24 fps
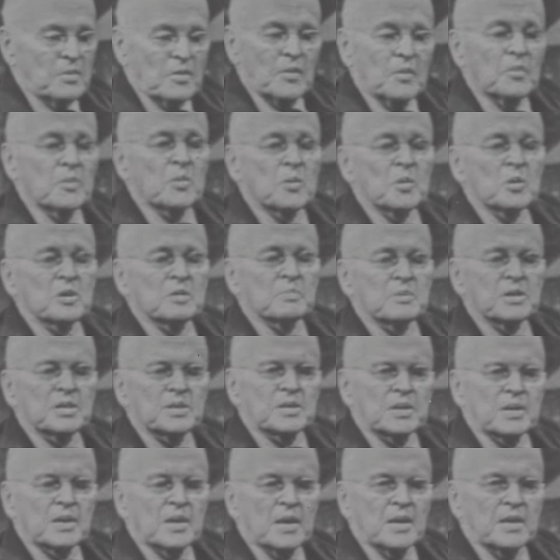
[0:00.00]
Of course,
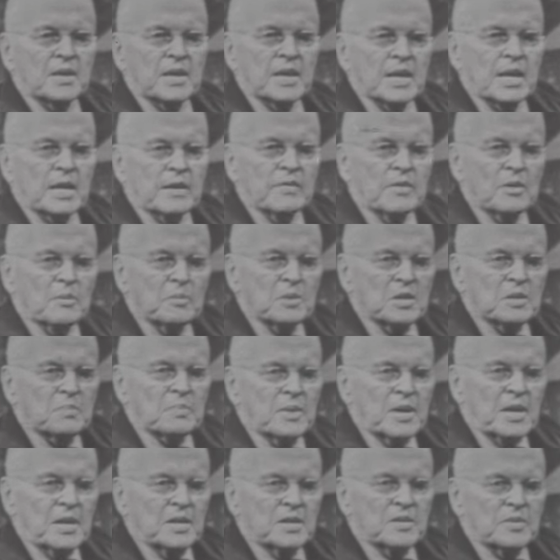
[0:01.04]
Mister Gardner gave up his
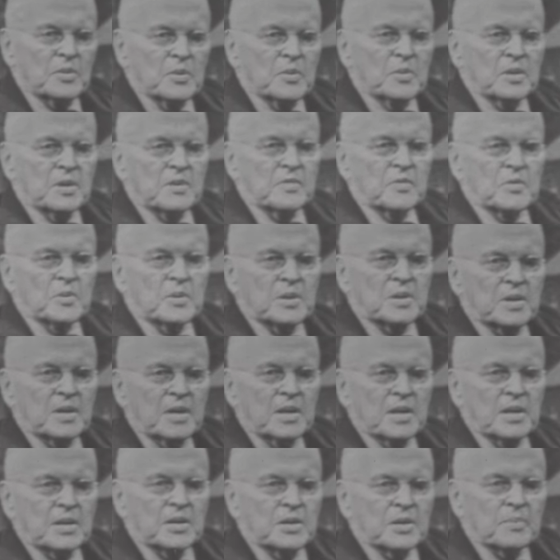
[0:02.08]
plans of going to Fort
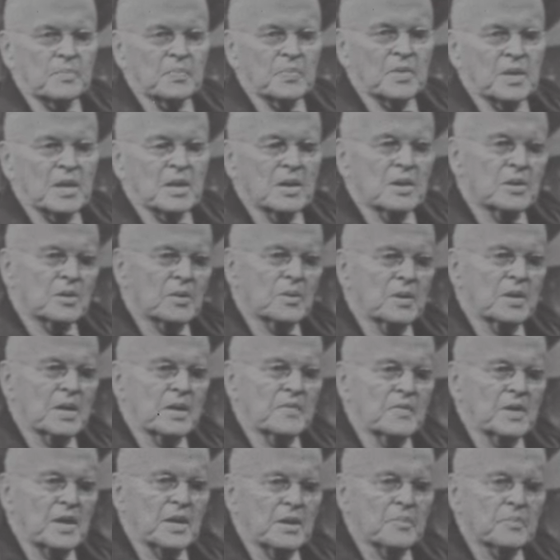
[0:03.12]
Dodge. Toward
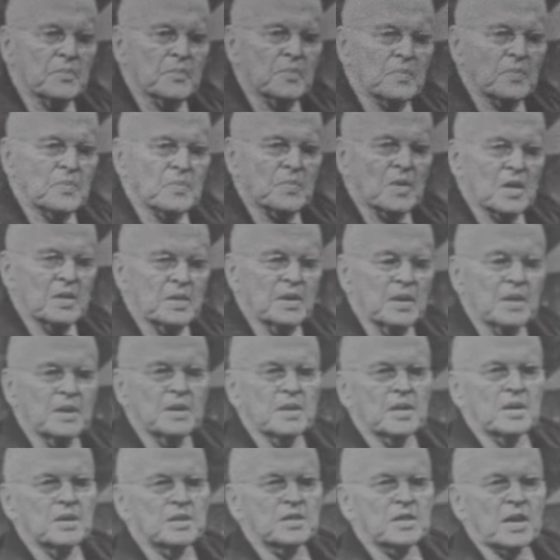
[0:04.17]
evening, the
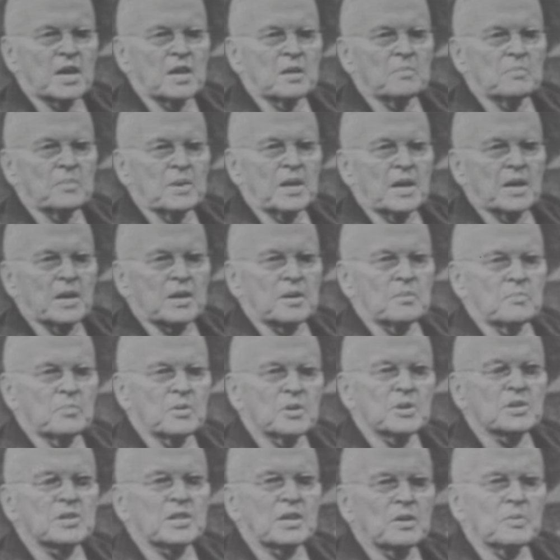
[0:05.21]
Indians came back,
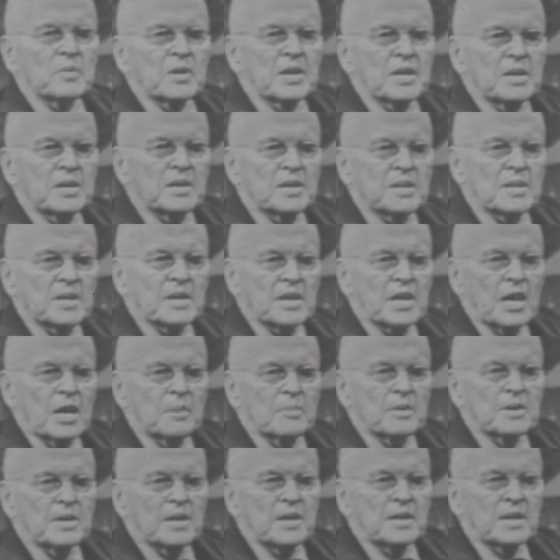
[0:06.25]
pushed their way into the
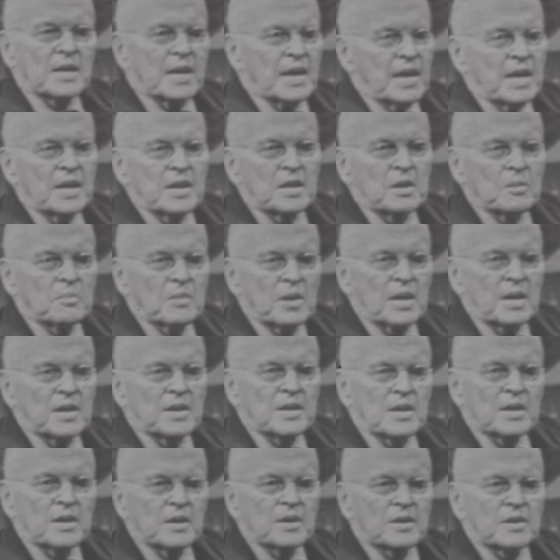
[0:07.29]
cabin, and again
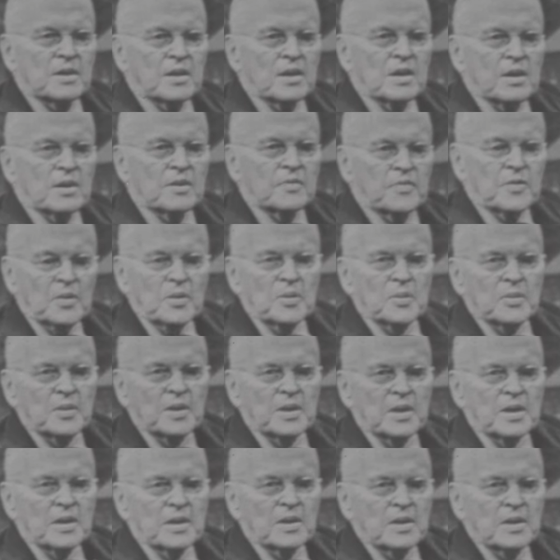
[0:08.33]
demanded uh, food.